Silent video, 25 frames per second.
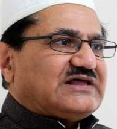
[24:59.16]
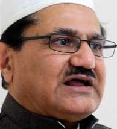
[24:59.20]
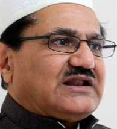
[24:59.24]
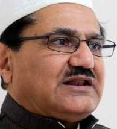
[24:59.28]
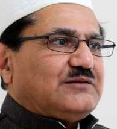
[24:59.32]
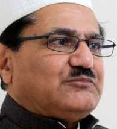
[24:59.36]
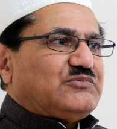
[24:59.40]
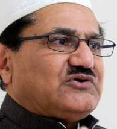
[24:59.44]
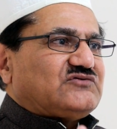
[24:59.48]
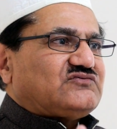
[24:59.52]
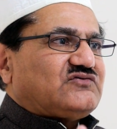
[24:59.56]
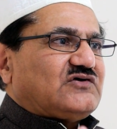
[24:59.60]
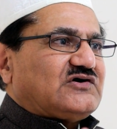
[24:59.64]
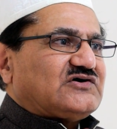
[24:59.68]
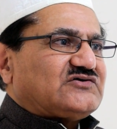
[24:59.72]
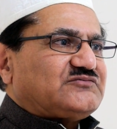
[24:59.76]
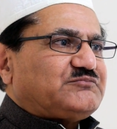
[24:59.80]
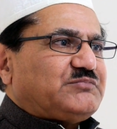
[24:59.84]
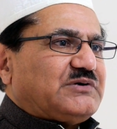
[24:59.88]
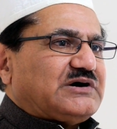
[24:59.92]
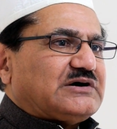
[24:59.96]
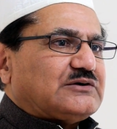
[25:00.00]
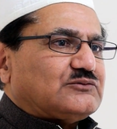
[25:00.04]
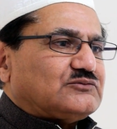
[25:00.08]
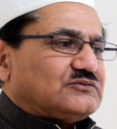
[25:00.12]
that'll be
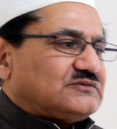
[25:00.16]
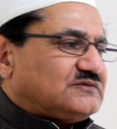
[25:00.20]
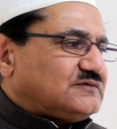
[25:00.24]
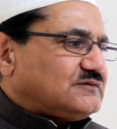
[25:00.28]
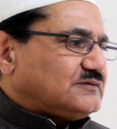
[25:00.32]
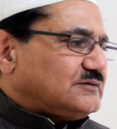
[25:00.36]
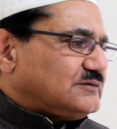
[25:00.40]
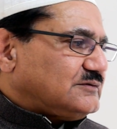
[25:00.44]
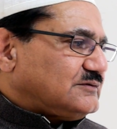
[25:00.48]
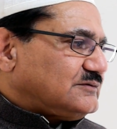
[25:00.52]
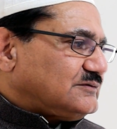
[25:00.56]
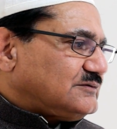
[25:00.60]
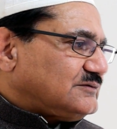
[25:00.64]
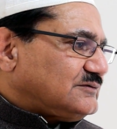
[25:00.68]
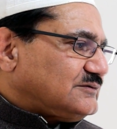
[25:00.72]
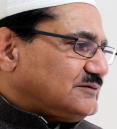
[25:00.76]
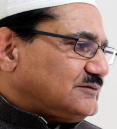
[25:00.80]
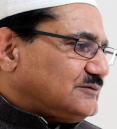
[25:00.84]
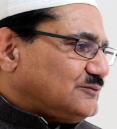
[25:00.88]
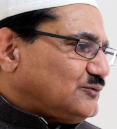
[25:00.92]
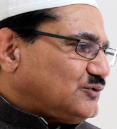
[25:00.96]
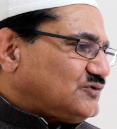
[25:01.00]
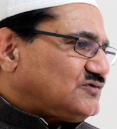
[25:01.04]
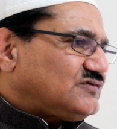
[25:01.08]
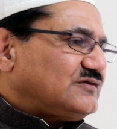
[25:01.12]
£5.
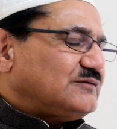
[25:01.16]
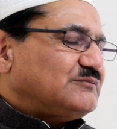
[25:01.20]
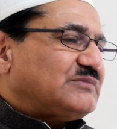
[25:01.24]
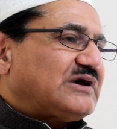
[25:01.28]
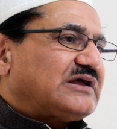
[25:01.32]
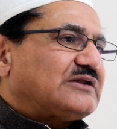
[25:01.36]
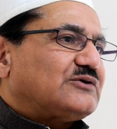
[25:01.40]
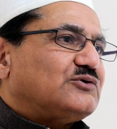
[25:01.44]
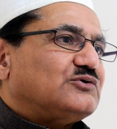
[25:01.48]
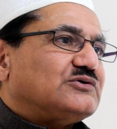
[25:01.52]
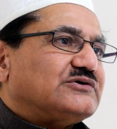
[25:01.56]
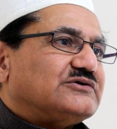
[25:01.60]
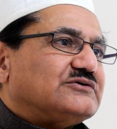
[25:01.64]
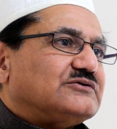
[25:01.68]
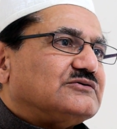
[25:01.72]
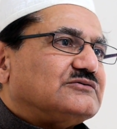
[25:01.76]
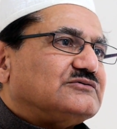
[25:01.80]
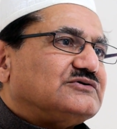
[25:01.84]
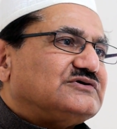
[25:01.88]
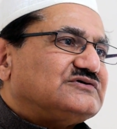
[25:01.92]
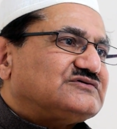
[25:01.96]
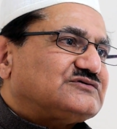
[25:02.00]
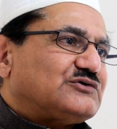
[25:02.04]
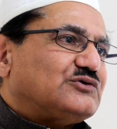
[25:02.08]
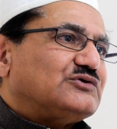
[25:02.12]
What's the man going to
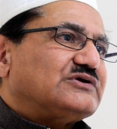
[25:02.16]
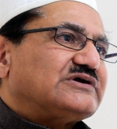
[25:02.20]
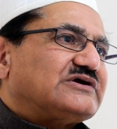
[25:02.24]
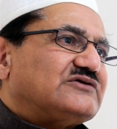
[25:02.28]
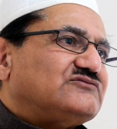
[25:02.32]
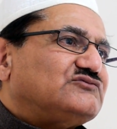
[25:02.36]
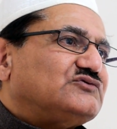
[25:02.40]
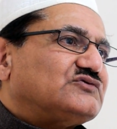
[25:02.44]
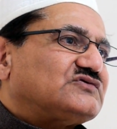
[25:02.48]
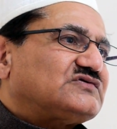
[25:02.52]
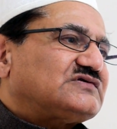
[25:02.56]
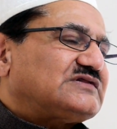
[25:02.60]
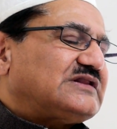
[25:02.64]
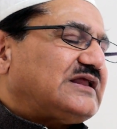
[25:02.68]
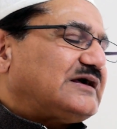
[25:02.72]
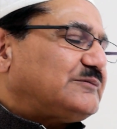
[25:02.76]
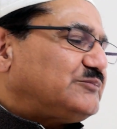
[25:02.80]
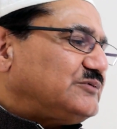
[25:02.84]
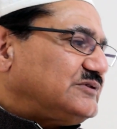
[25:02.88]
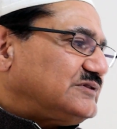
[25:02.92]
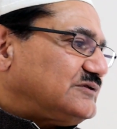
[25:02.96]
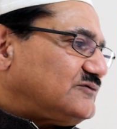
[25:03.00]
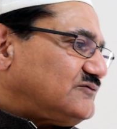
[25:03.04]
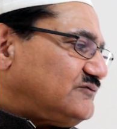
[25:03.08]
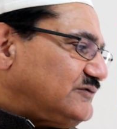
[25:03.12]
do? He's going to give you a
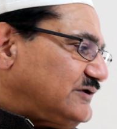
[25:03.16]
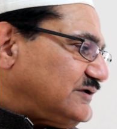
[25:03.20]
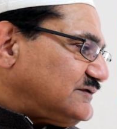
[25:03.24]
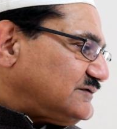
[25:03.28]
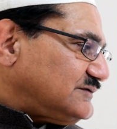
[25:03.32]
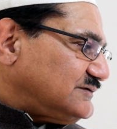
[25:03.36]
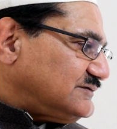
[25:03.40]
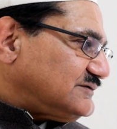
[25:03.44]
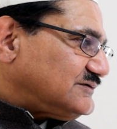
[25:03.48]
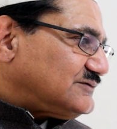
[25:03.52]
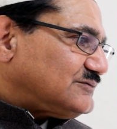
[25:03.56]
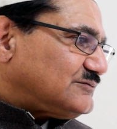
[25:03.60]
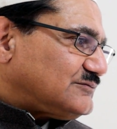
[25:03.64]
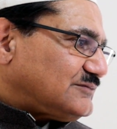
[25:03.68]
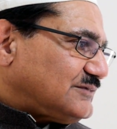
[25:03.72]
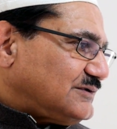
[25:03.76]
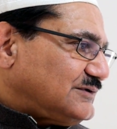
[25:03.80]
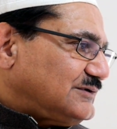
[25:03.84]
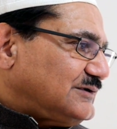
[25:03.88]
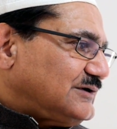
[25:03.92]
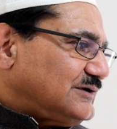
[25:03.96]
slap in the face and say,